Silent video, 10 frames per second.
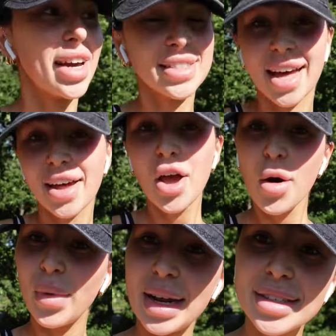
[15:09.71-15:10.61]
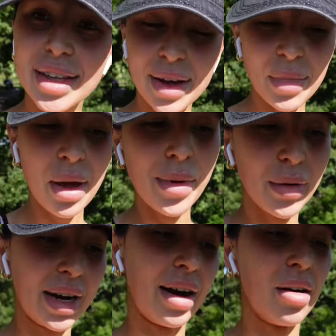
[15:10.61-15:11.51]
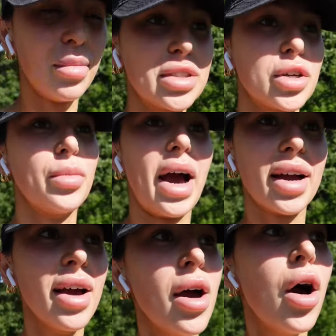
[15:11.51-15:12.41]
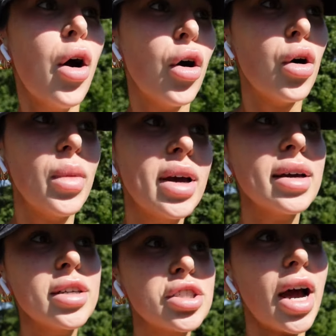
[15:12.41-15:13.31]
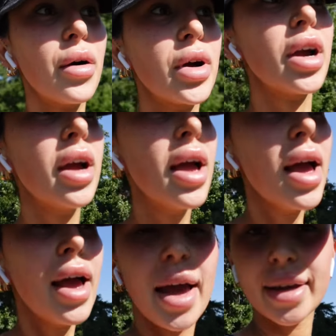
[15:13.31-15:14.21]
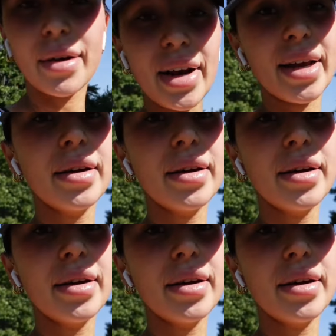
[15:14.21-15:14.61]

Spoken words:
guys that when I do them, but right now I'm about to go back home, shower, and get ready.